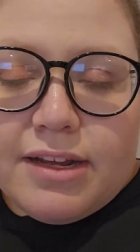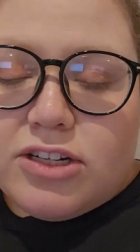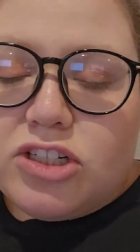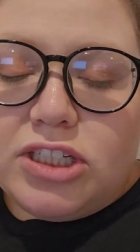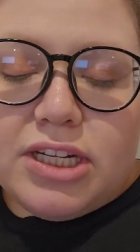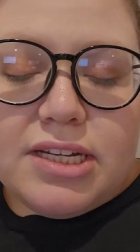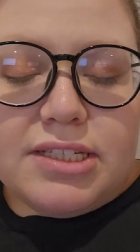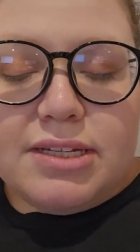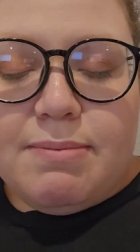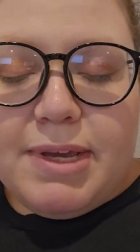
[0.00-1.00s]
She
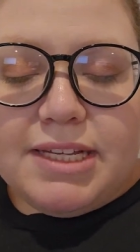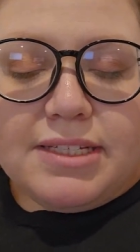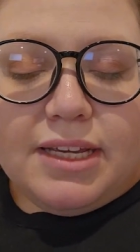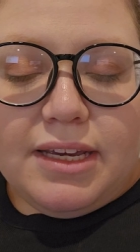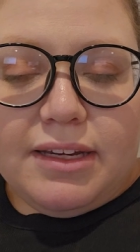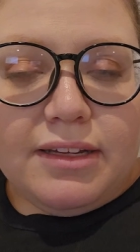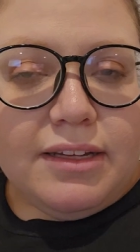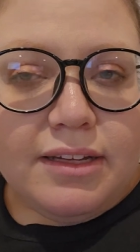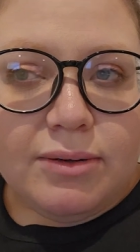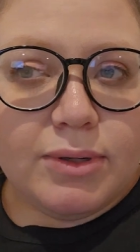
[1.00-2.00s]
does amazing
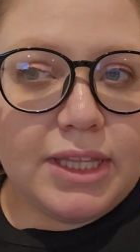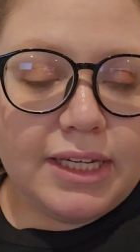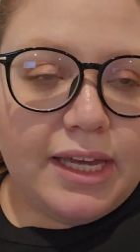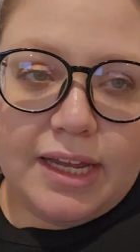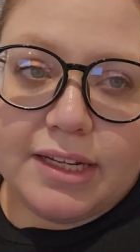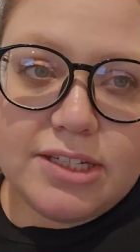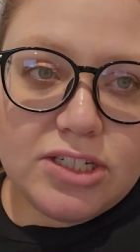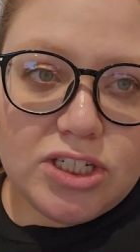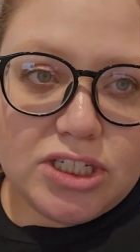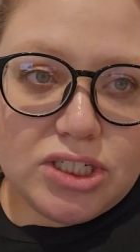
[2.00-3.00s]
with the kids.
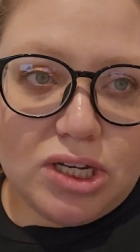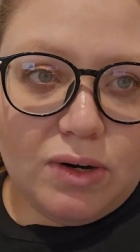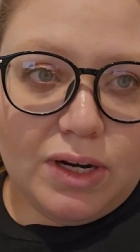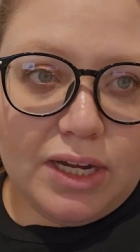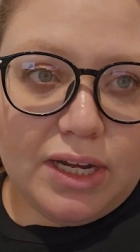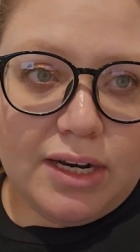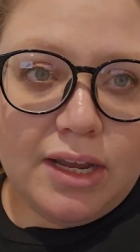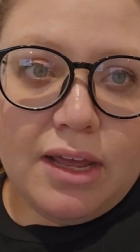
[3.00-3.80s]
She's so good.